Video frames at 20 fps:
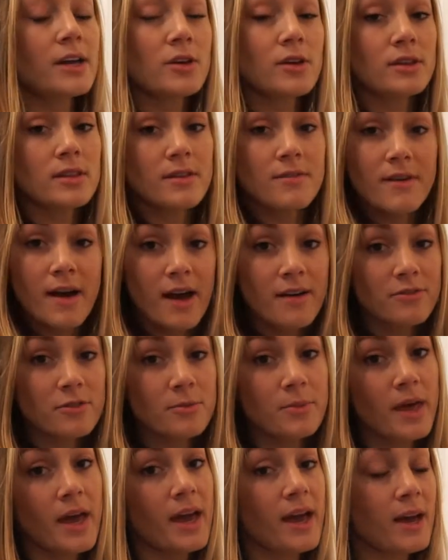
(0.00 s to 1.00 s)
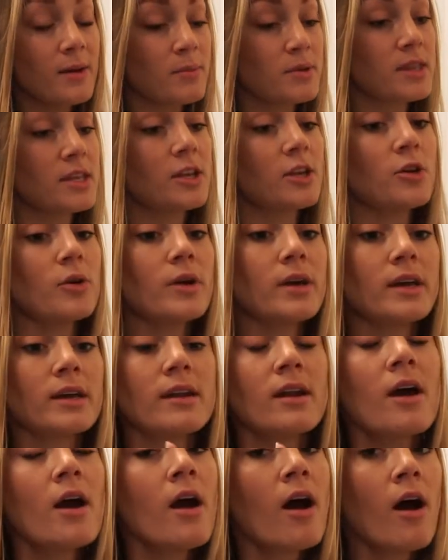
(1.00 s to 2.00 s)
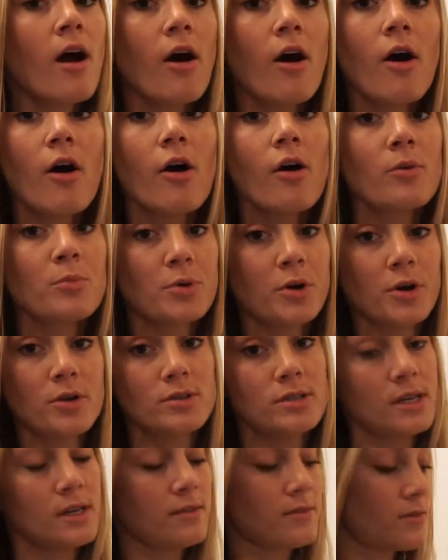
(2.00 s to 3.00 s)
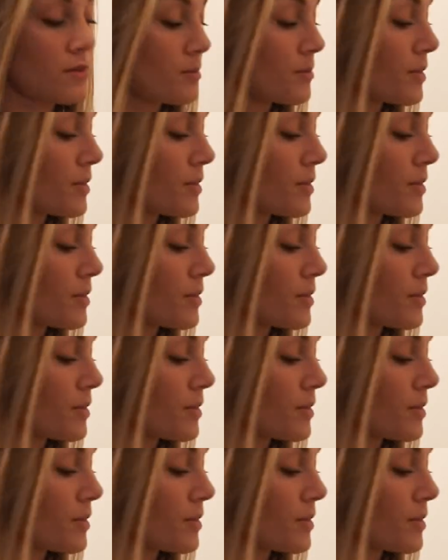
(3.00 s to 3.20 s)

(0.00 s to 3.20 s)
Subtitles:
You get the fat from the egg, but then you get all protein from